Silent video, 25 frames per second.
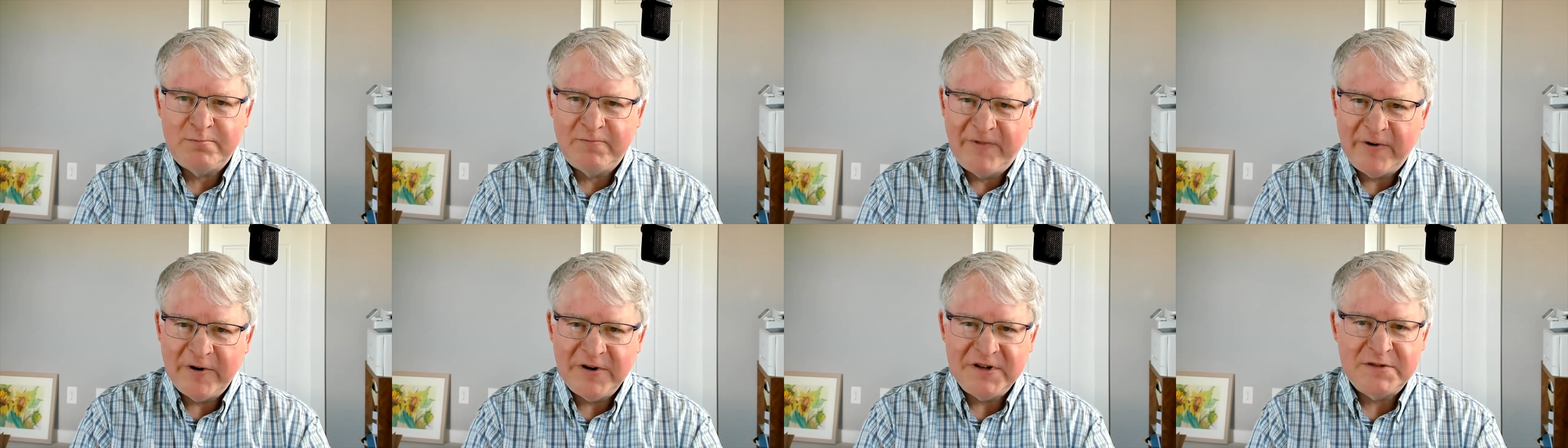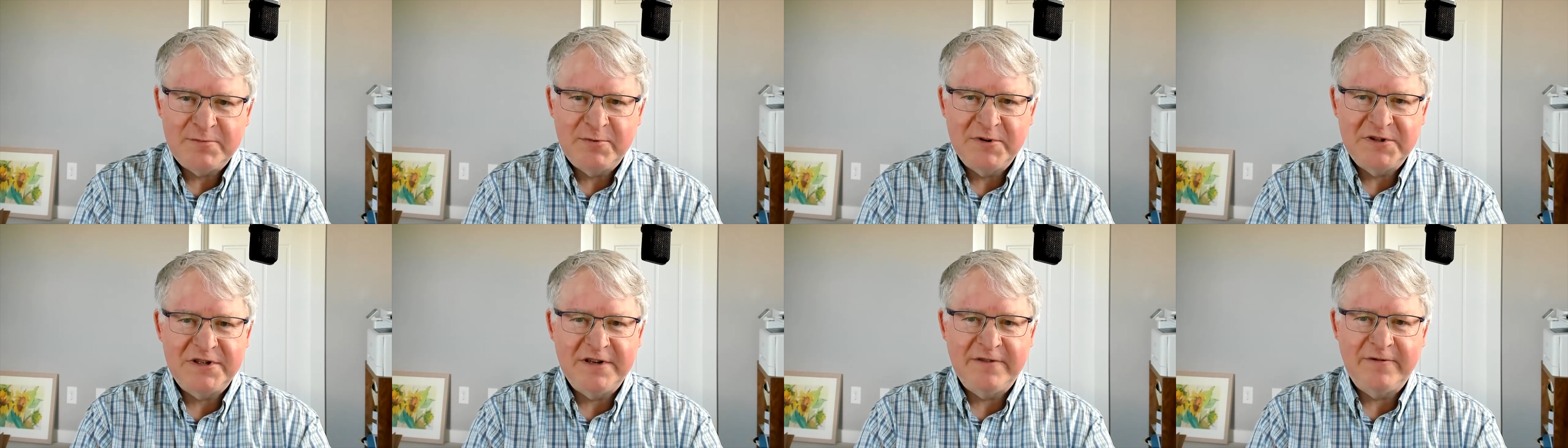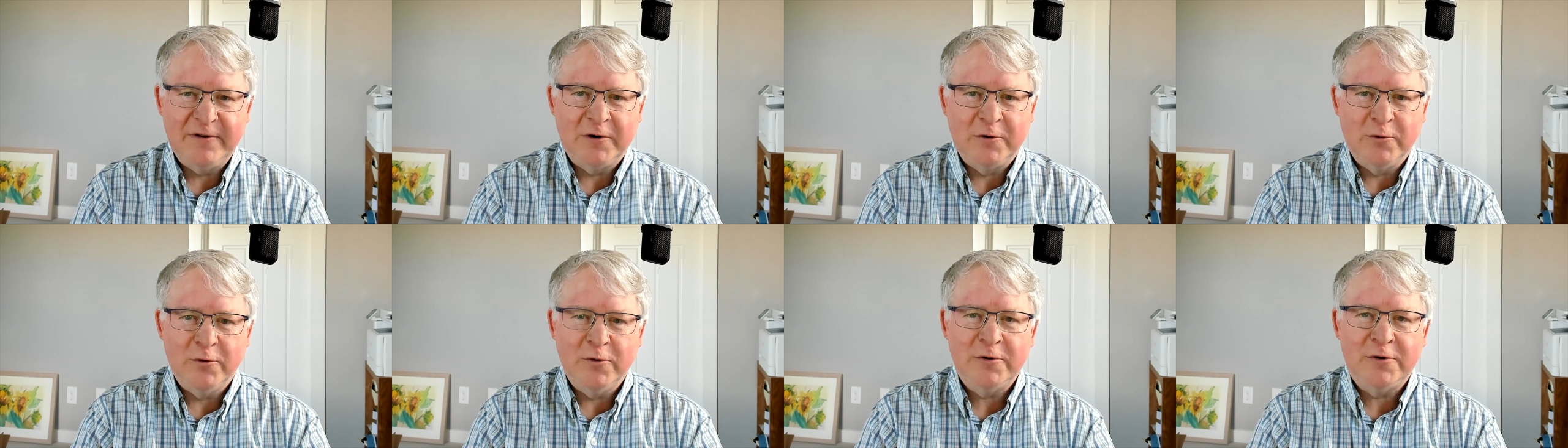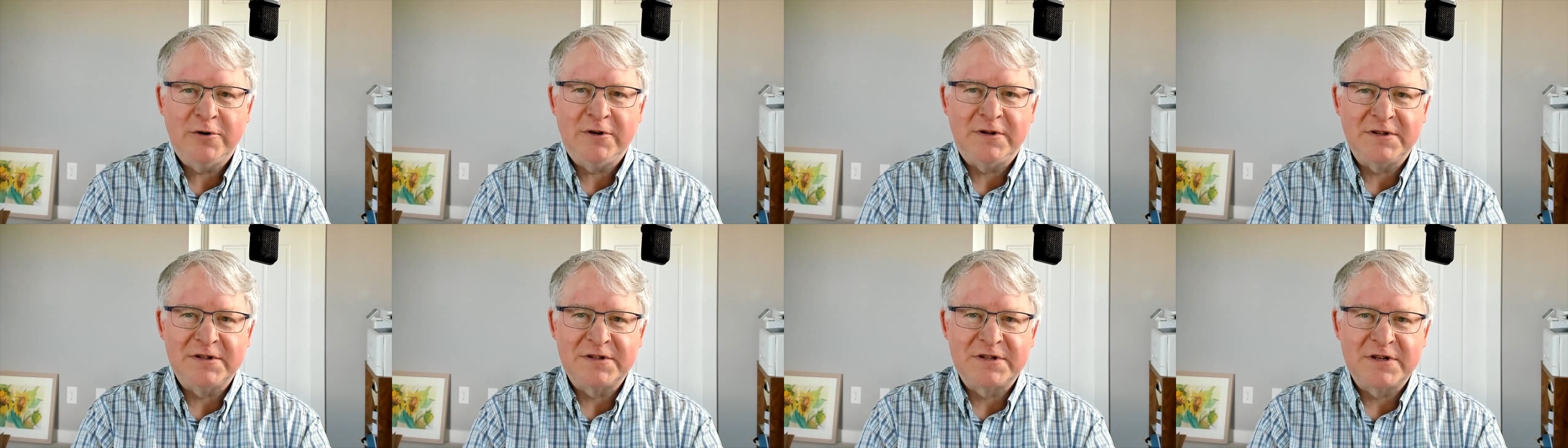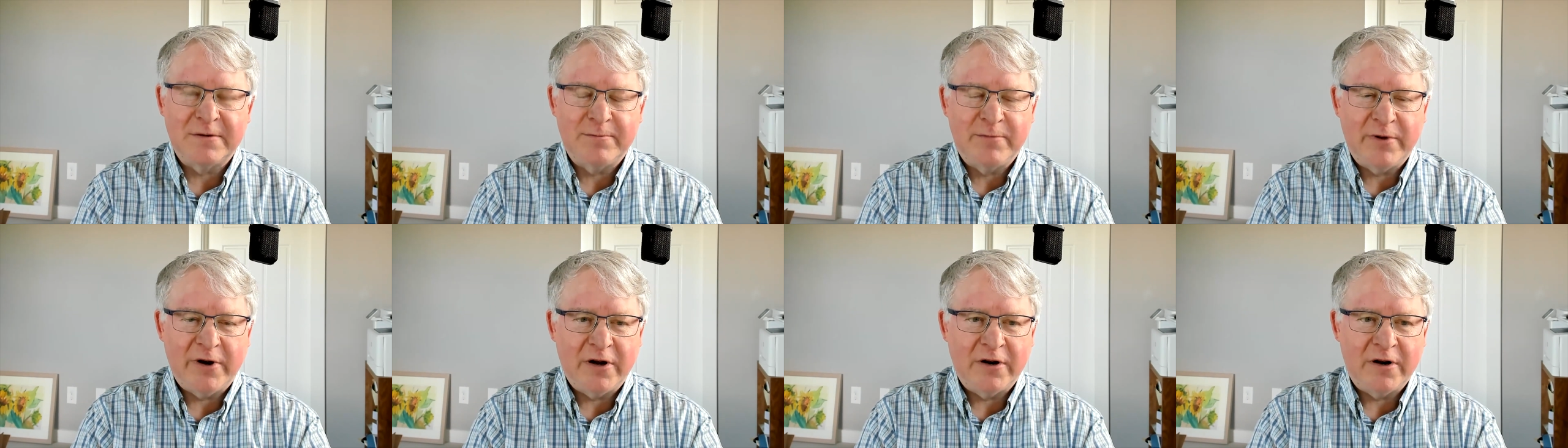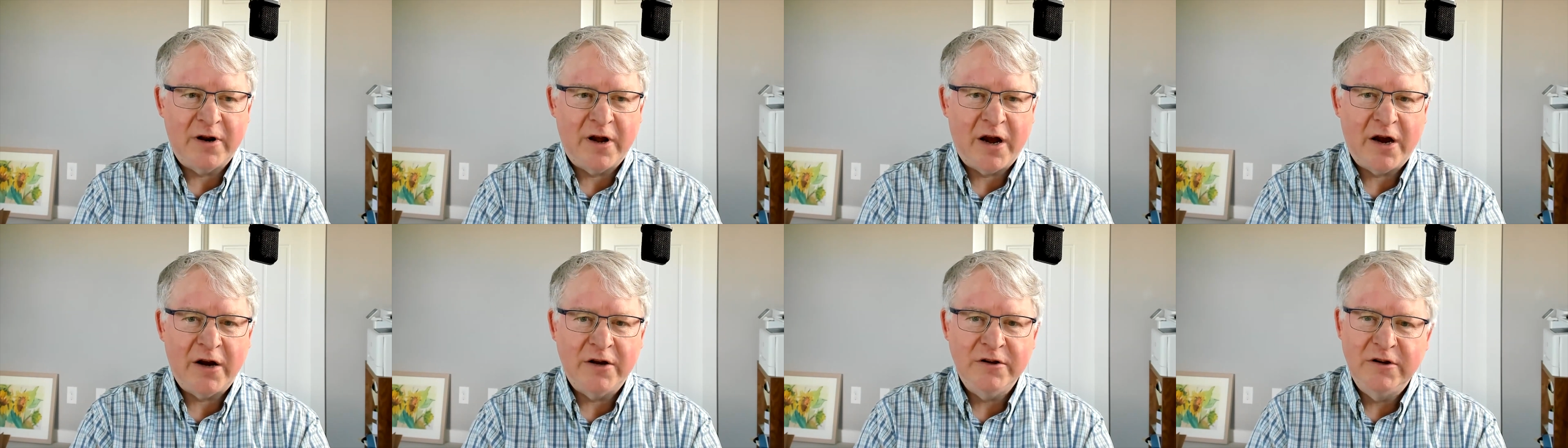very specific rules
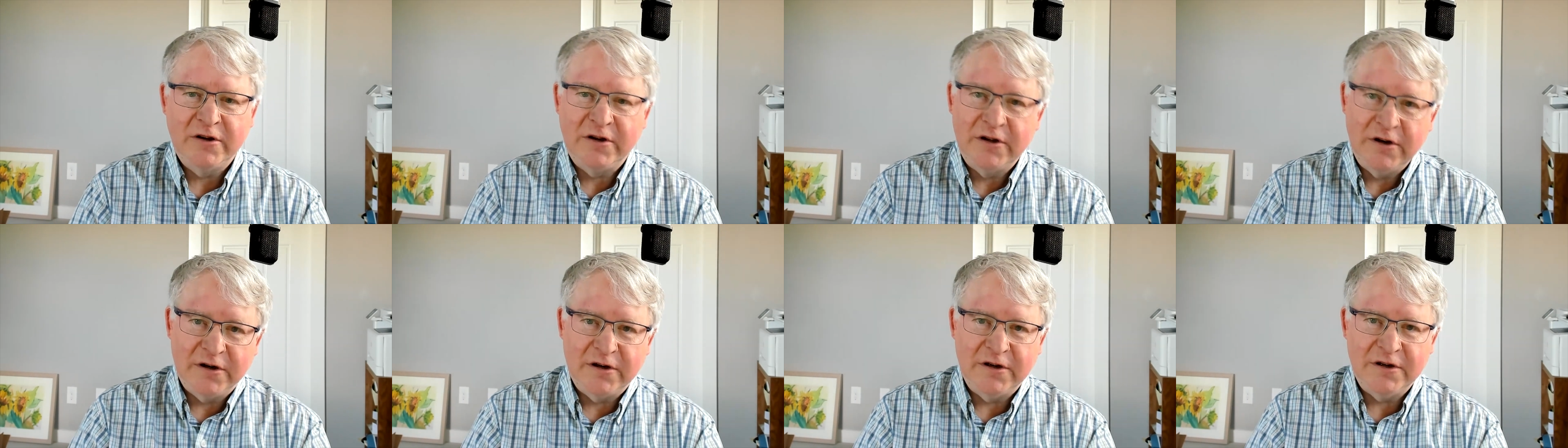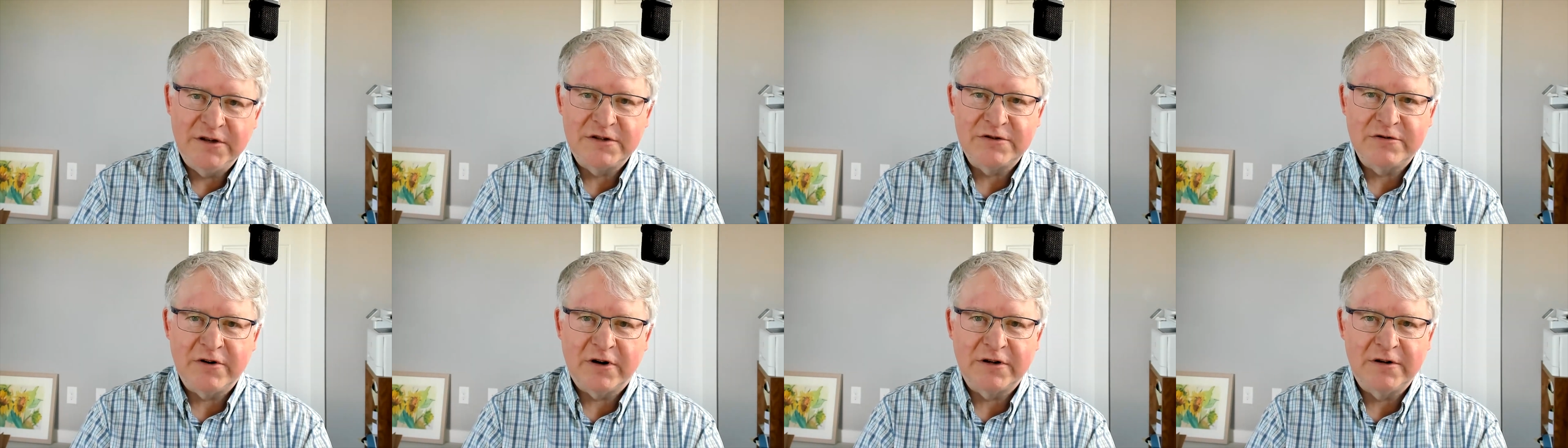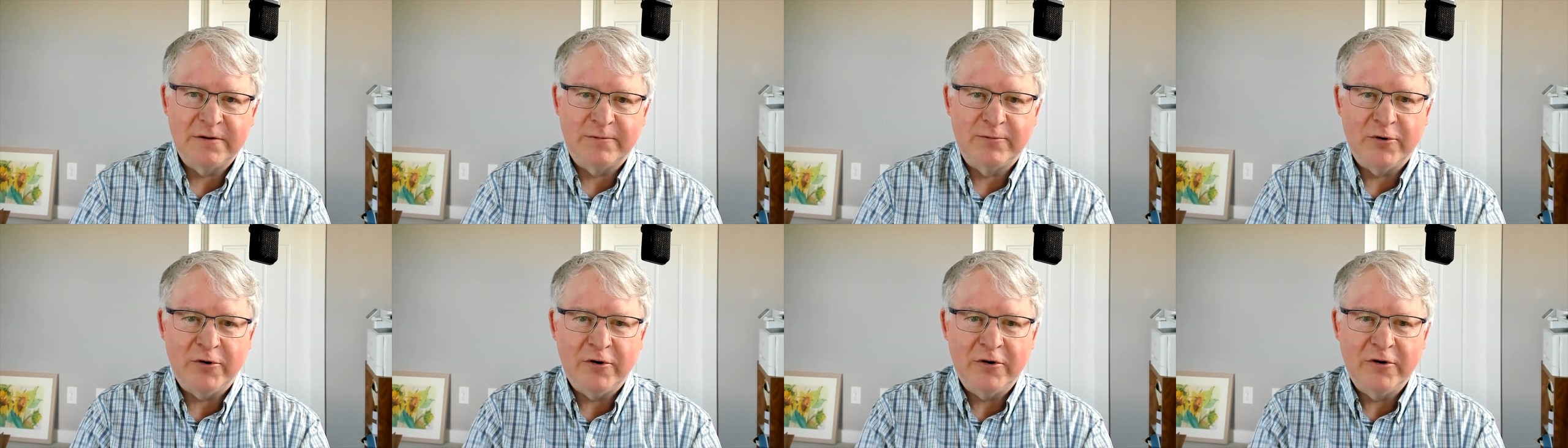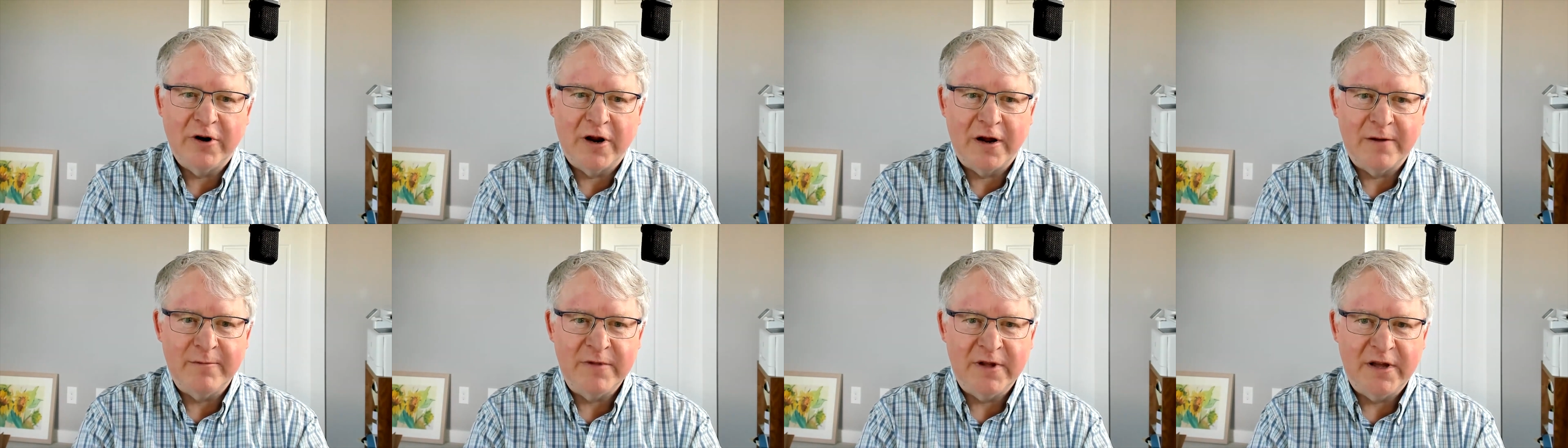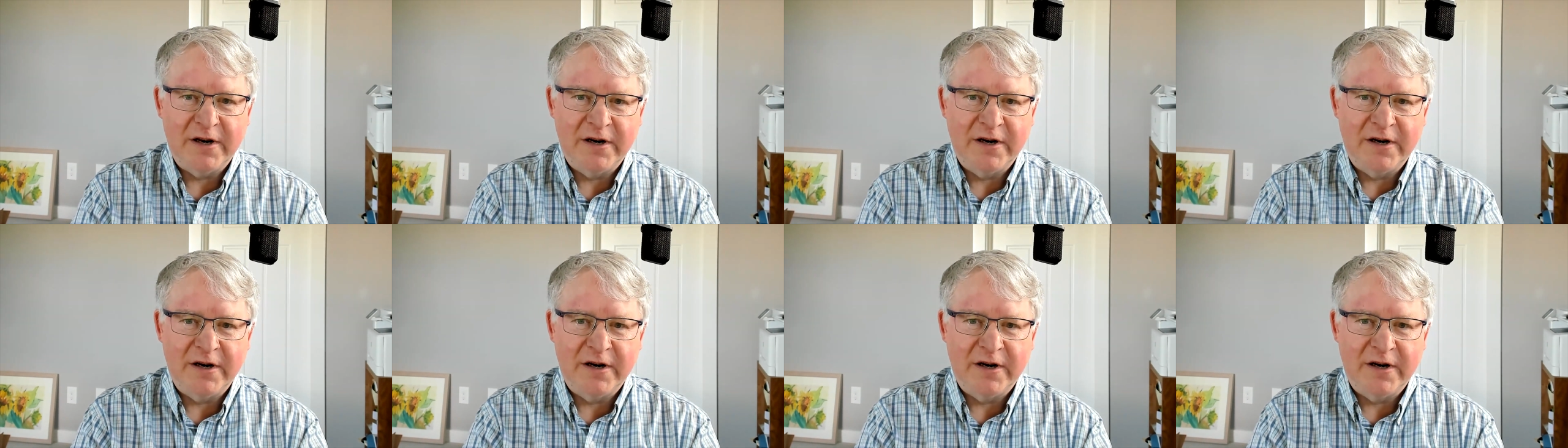about how you can construct a program.